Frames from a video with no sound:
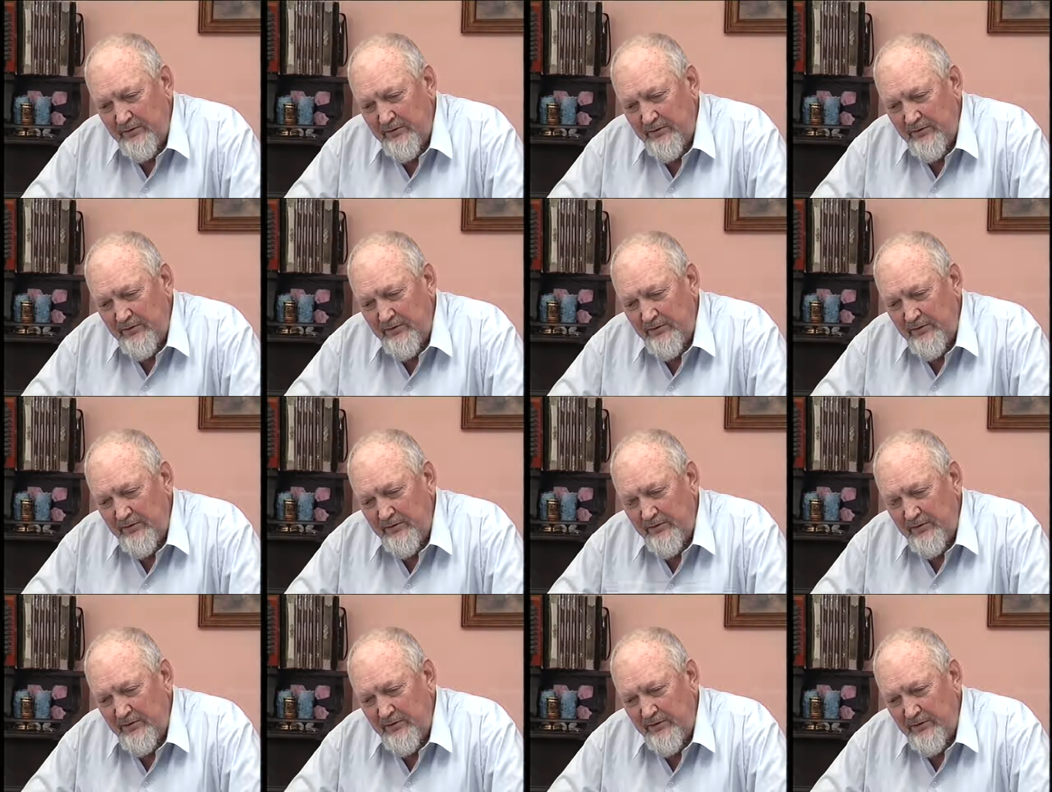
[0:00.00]

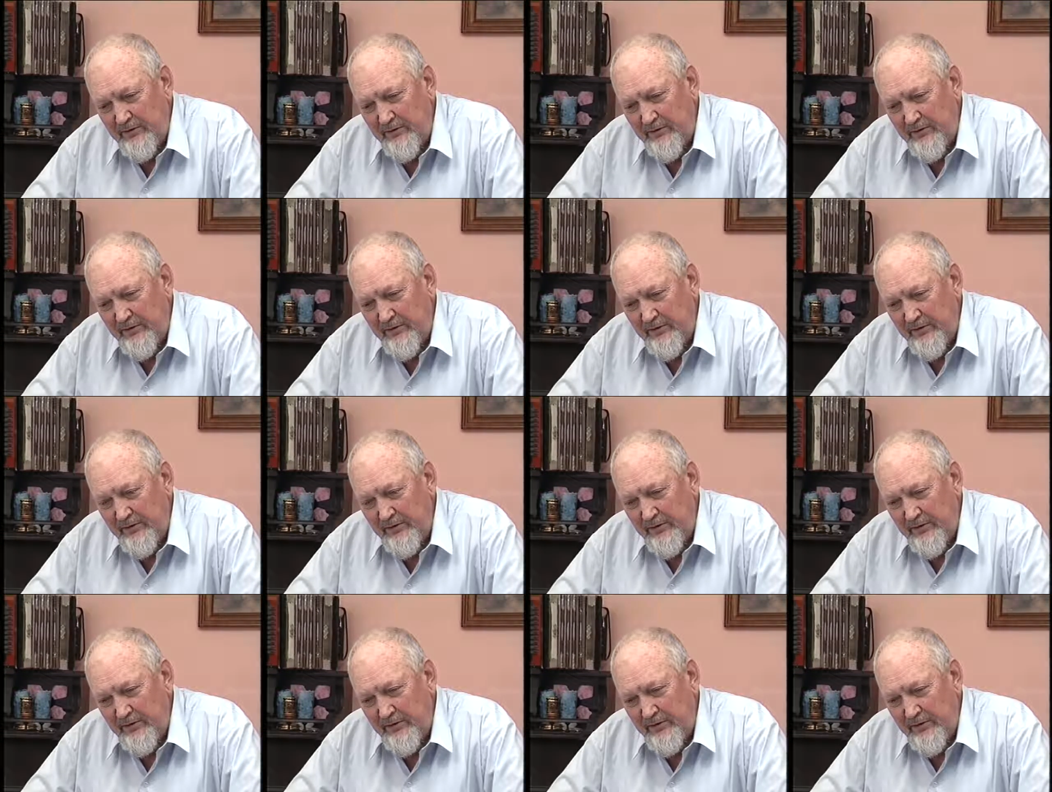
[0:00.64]

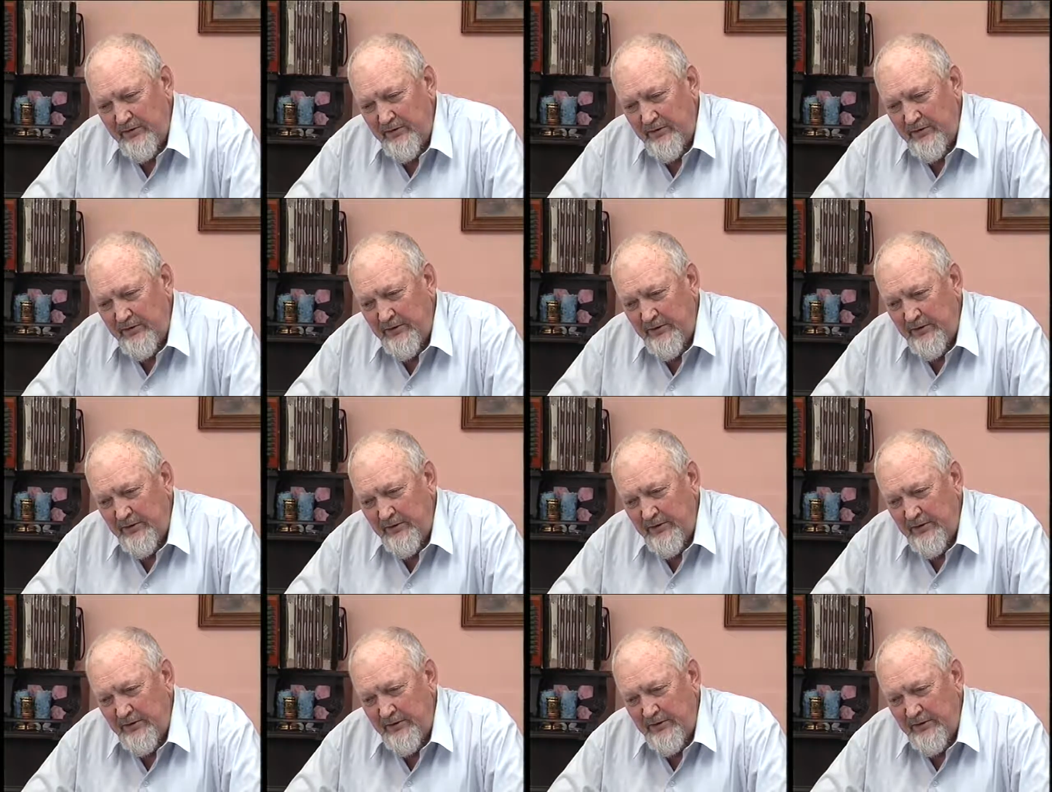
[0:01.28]

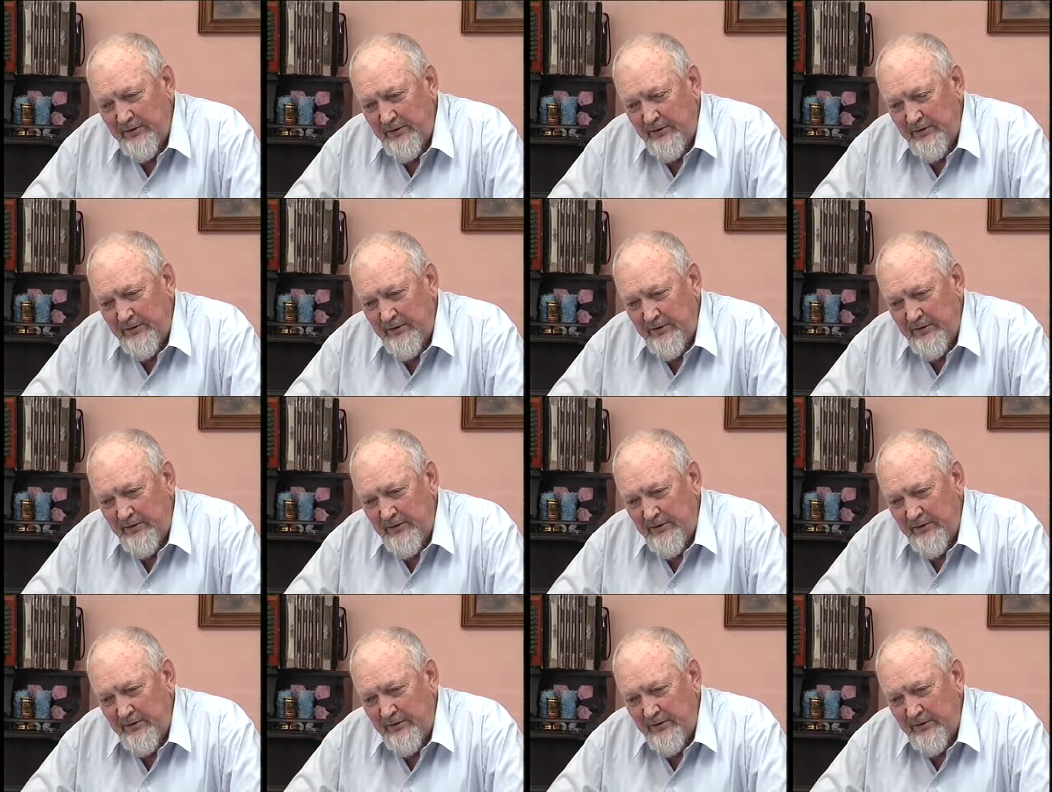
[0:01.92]
[no speech]